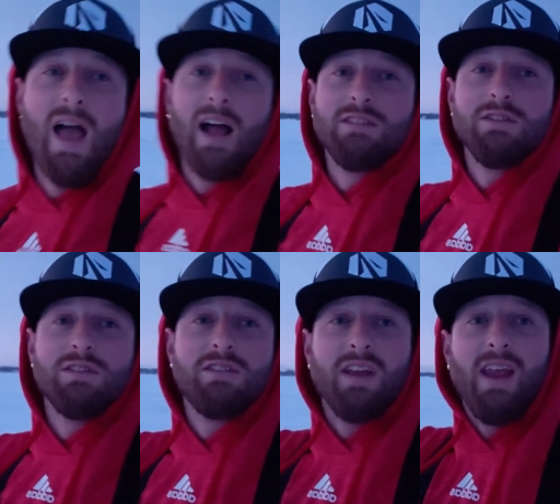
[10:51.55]
as you
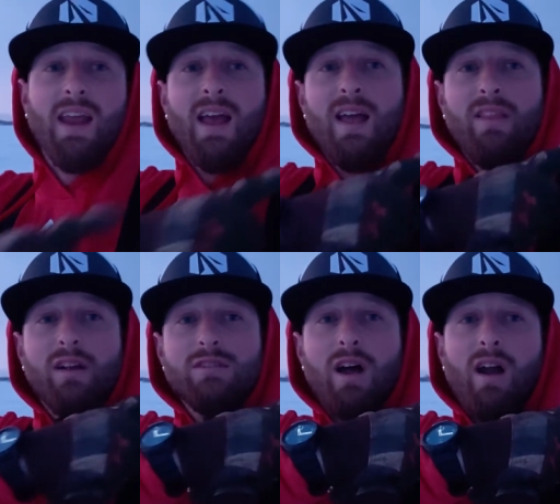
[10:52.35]
see,
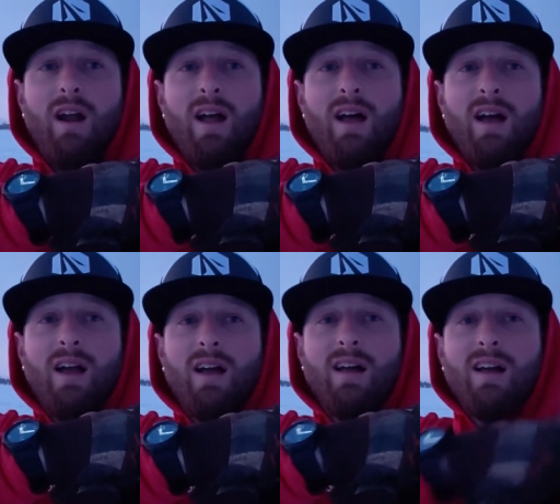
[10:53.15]
there's our
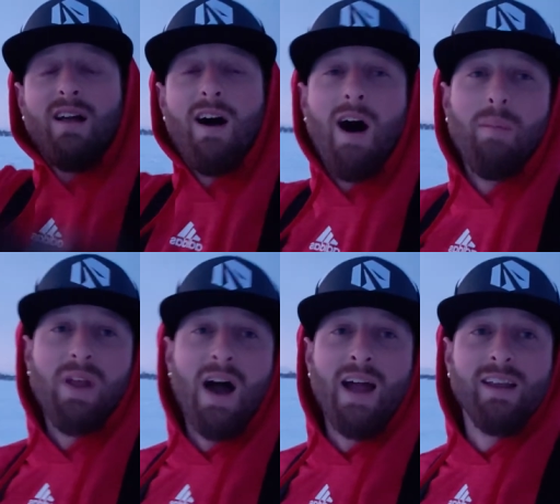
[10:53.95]
hut
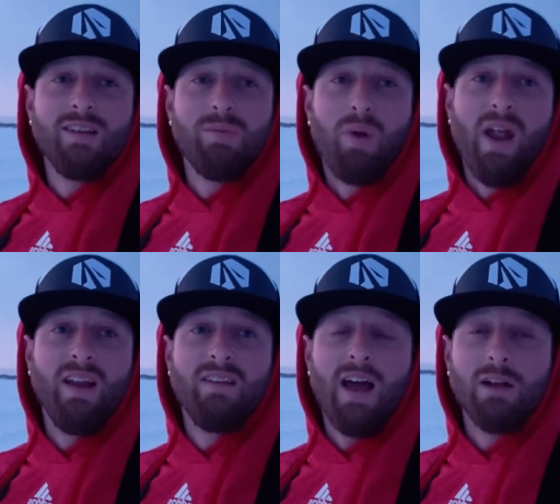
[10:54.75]
behind us.
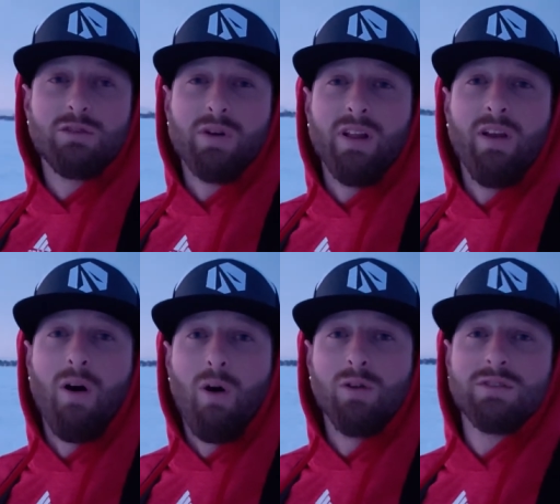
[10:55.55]
Brandon's out drilling
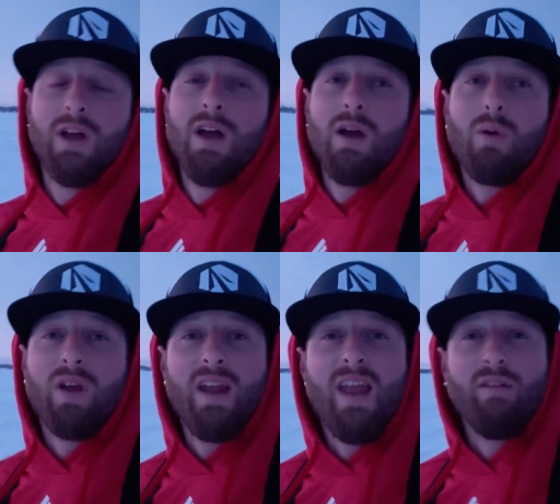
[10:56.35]
holes. We're
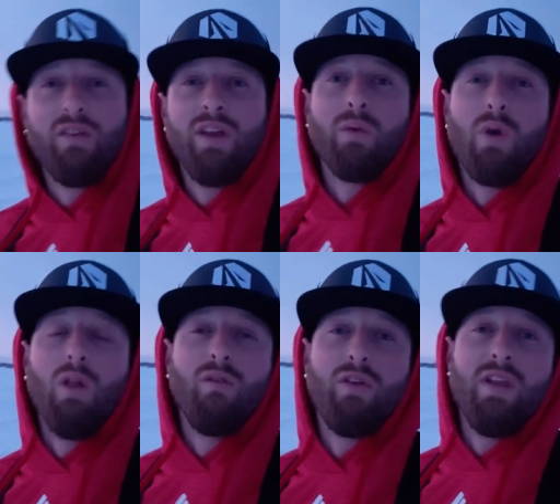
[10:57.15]
getting everything
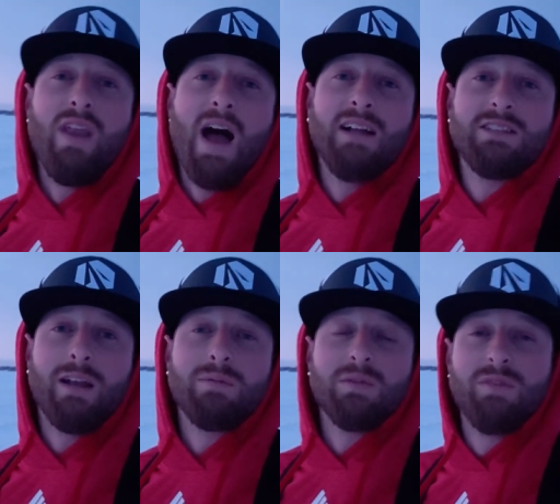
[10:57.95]
rolling for the night. Set
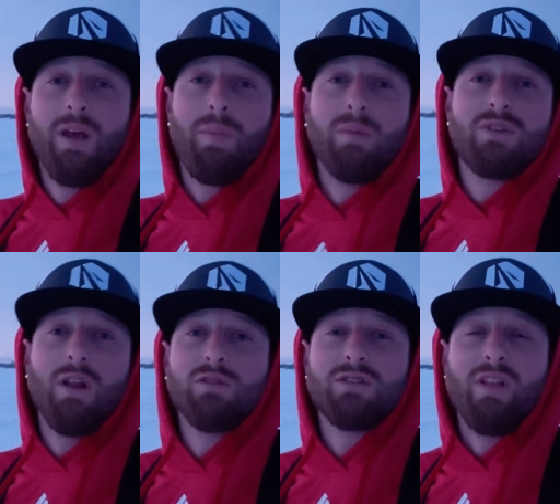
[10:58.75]
up some tip-ups
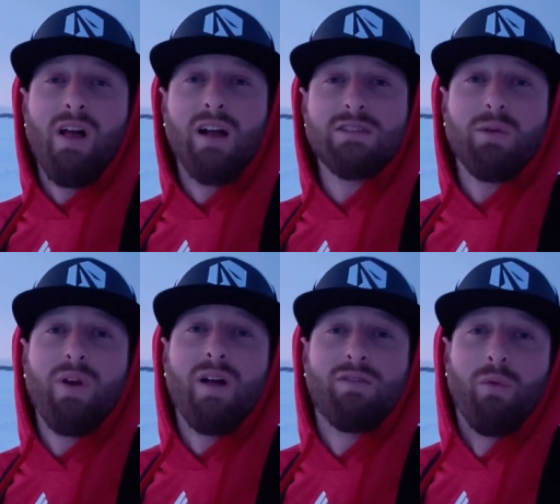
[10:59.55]
closer to the hut so we don't have to